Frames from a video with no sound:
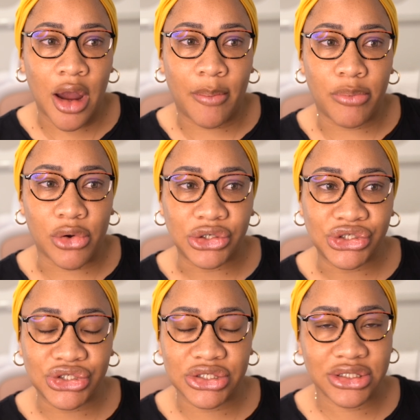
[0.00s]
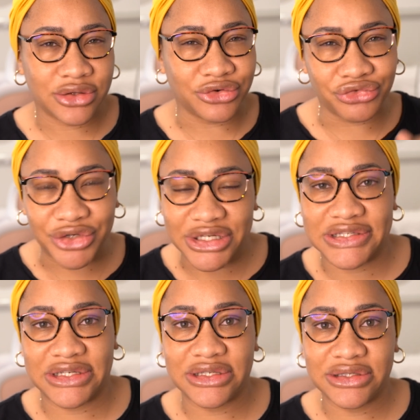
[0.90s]
brushed the
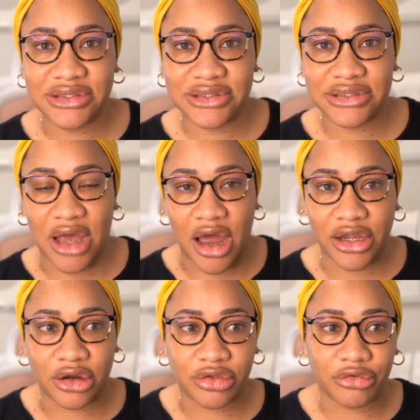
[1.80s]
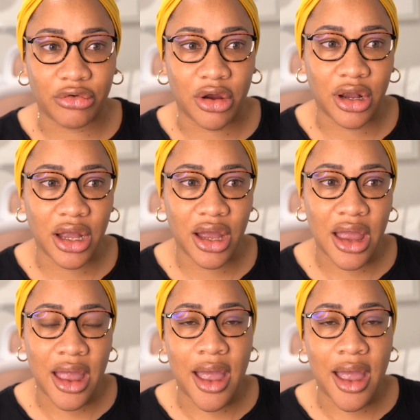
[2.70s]
reasons under the rug,